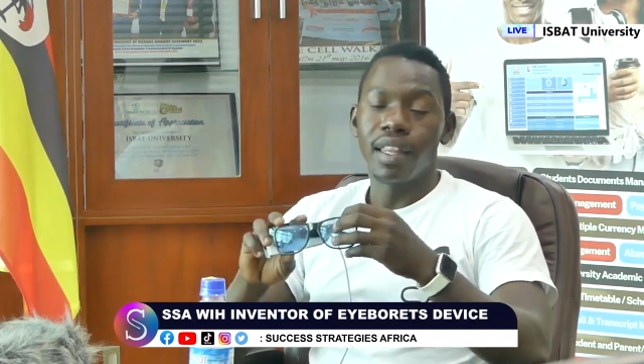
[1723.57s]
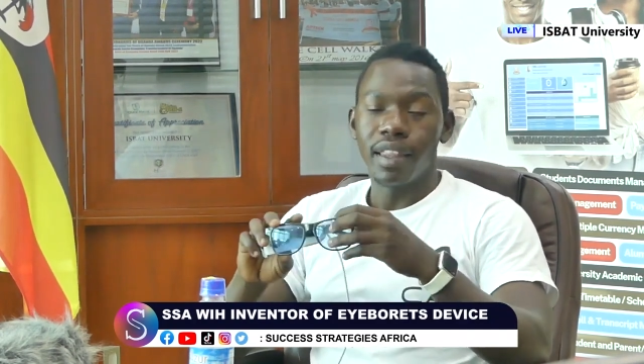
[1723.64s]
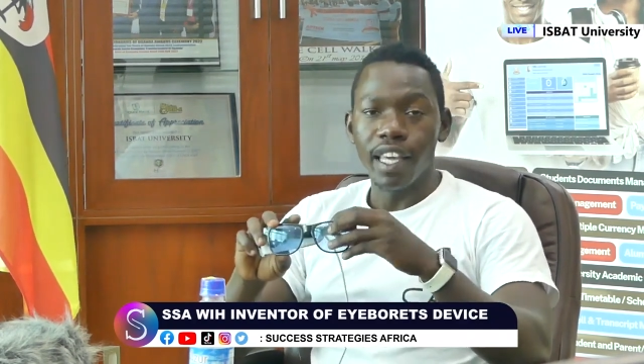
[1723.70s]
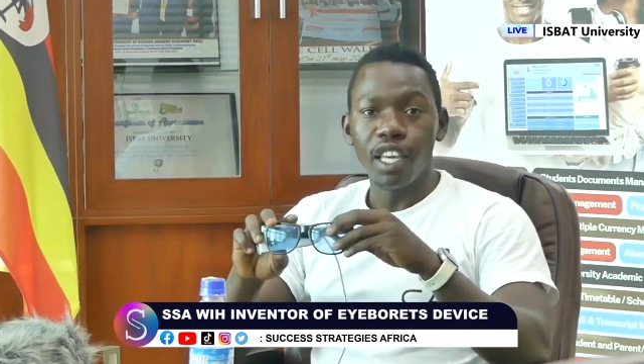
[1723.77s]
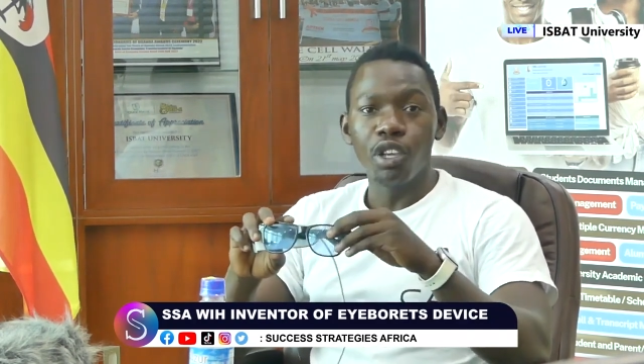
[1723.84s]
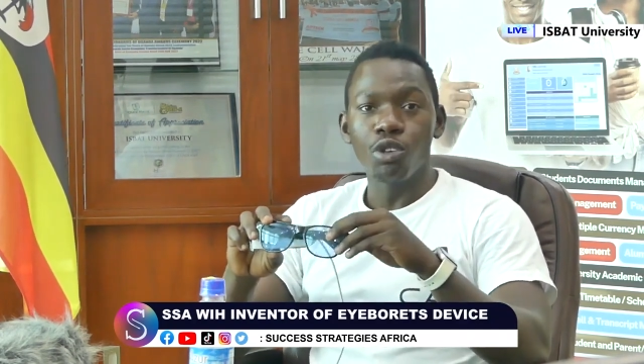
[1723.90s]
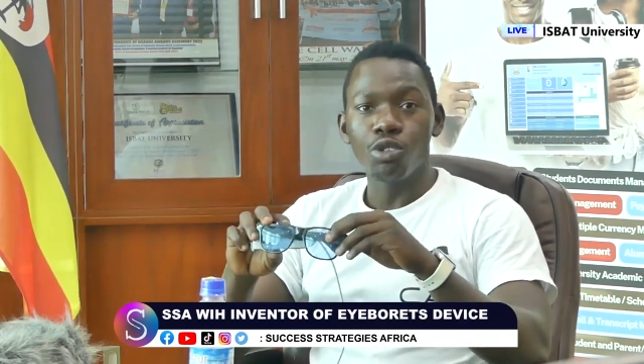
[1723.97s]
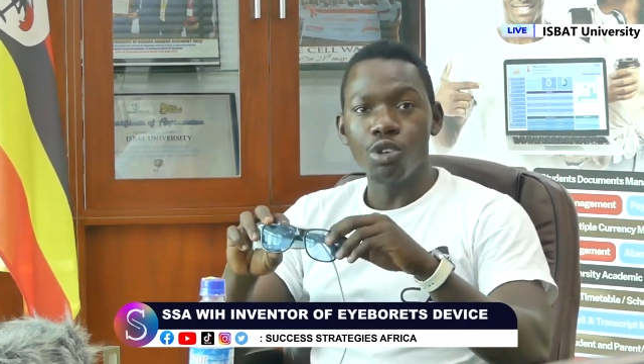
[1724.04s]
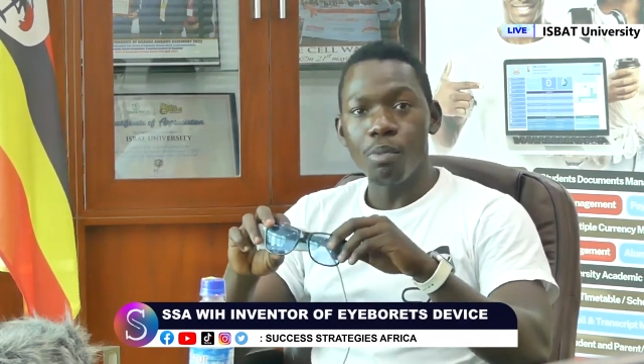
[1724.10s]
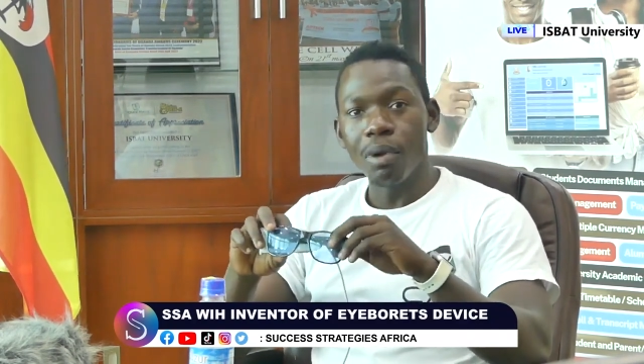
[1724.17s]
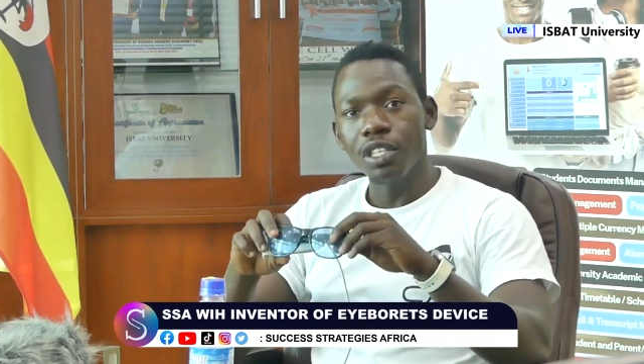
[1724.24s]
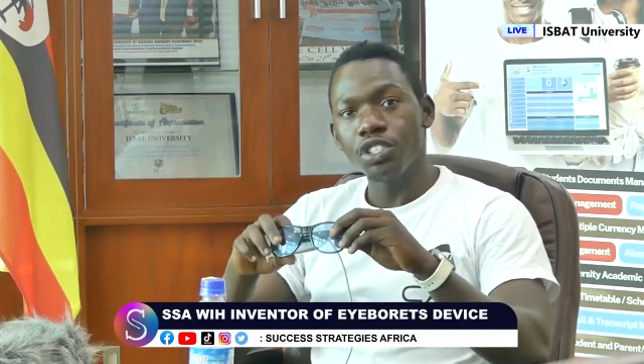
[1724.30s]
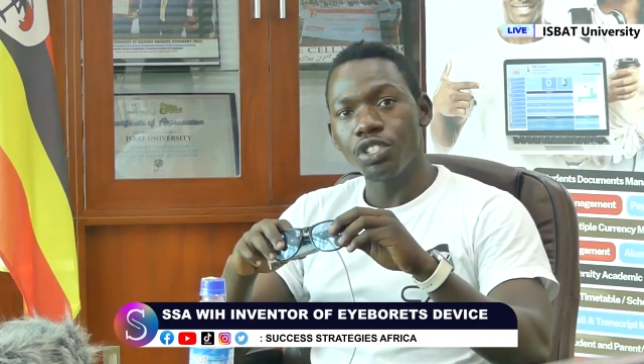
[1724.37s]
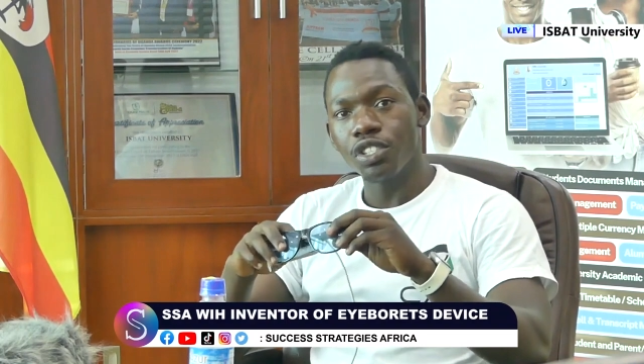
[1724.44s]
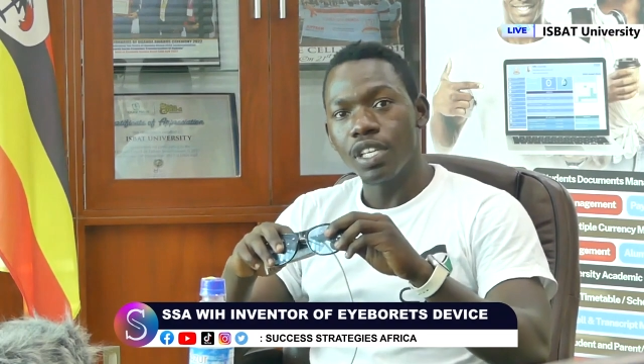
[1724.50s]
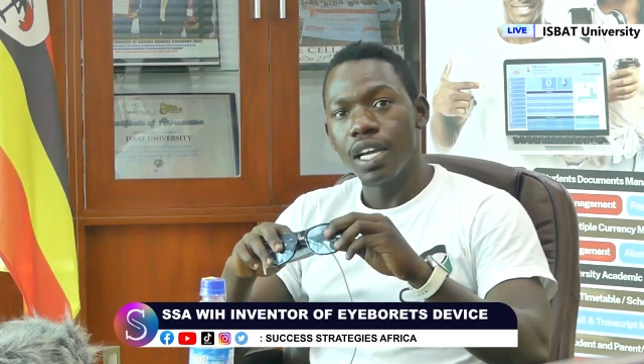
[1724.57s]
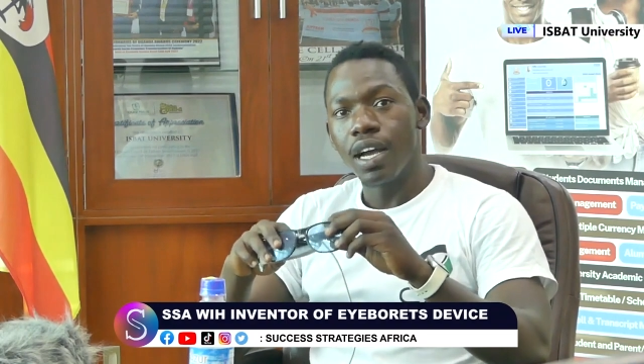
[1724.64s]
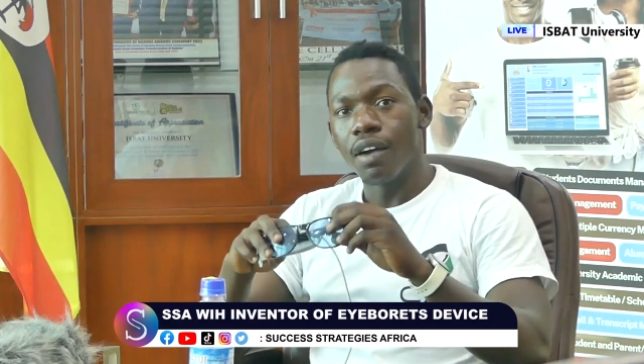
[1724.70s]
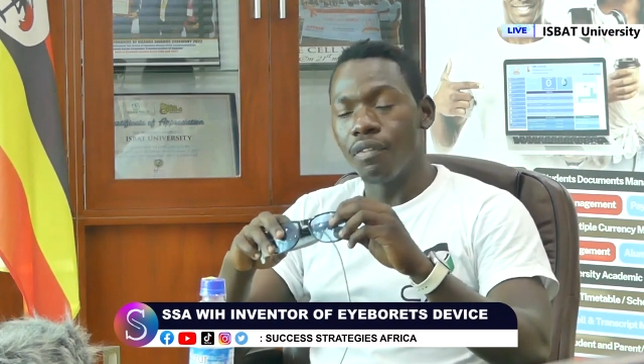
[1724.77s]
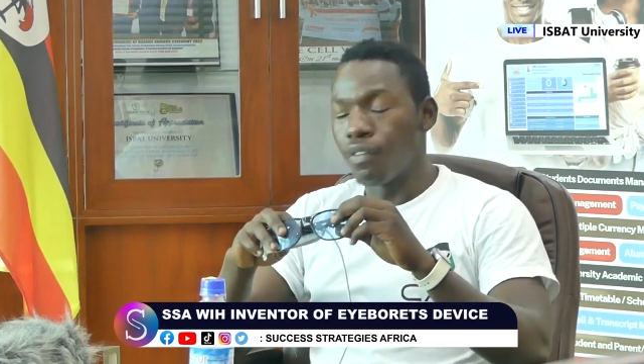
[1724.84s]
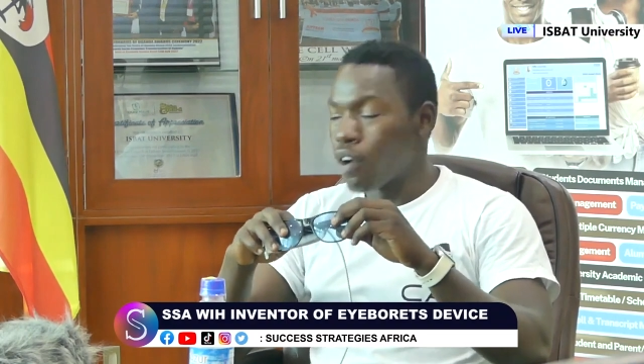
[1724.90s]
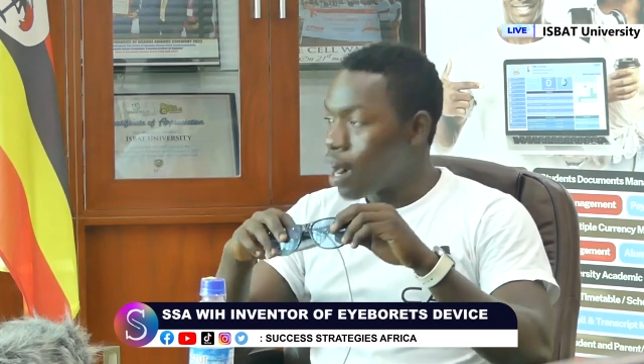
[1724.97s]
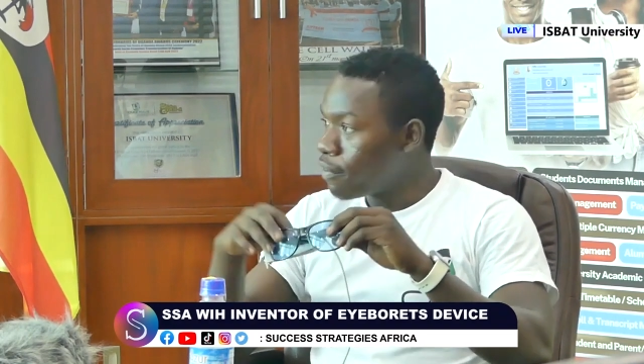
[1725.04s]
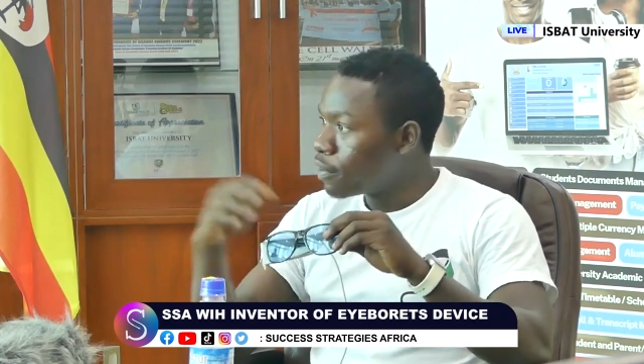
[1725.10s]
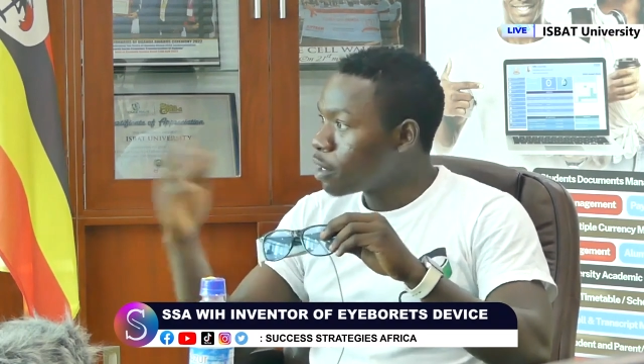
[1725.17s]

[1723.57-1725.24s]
Thank you so much for